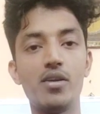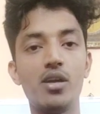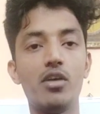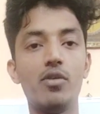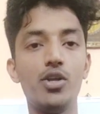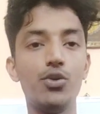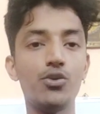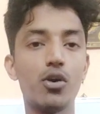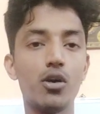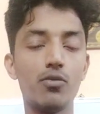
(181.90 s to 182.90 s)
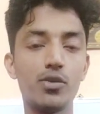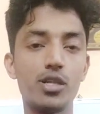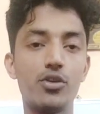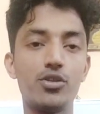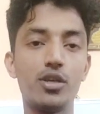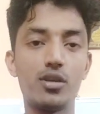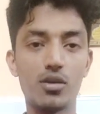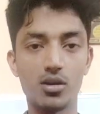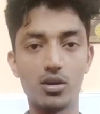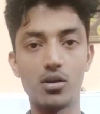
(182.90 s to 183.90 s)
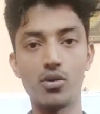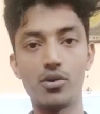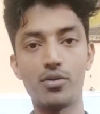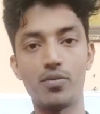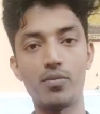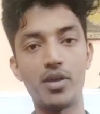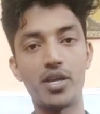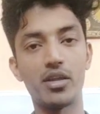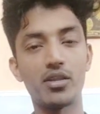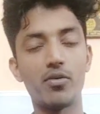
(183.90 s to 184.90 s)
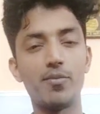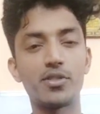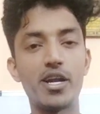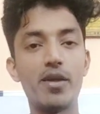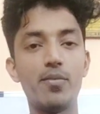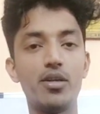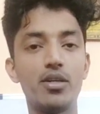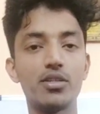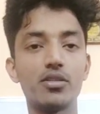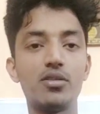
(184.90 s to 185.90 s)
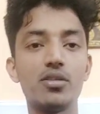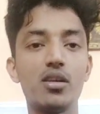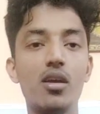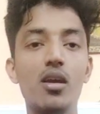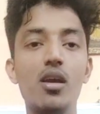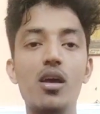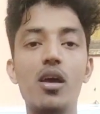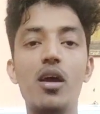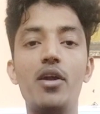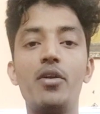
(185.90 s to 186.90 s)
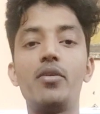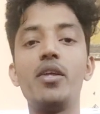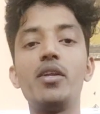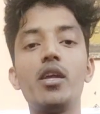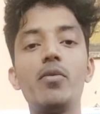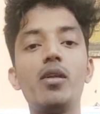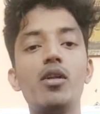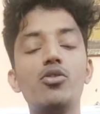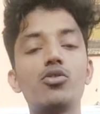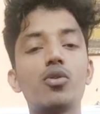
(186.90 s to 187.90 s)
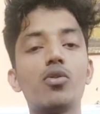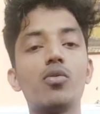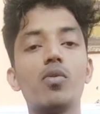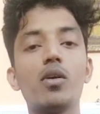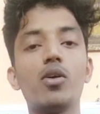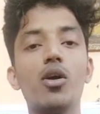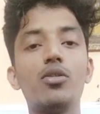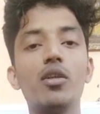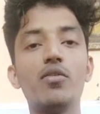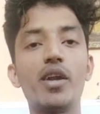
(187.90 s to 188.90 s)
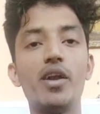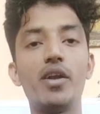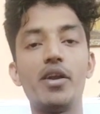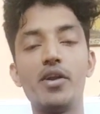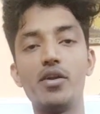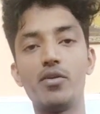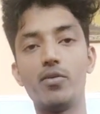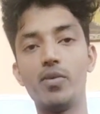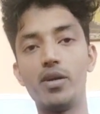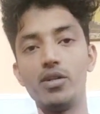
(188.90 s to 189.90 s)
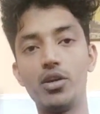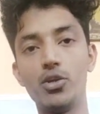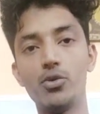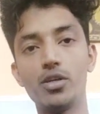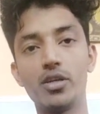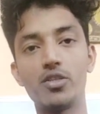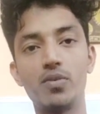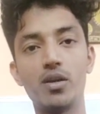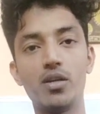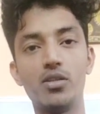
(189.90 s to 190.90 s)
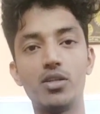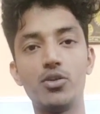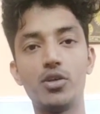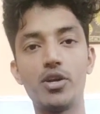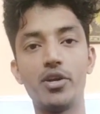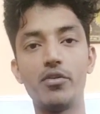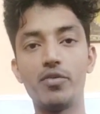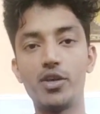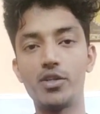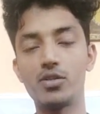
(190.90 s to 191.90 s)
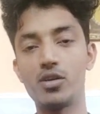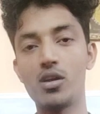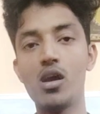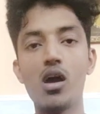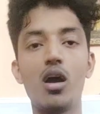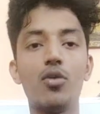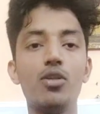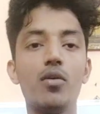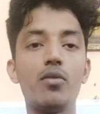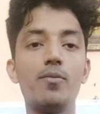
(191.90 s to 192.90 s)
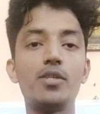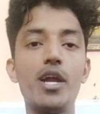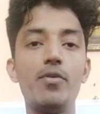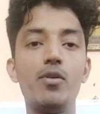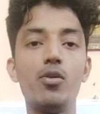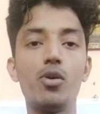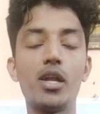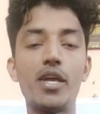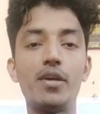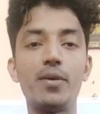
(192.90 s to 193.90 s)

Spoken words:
he will use all of his logic on making the website applications, and then he will also work on the front end where the user experience and user interface, how the website will look like.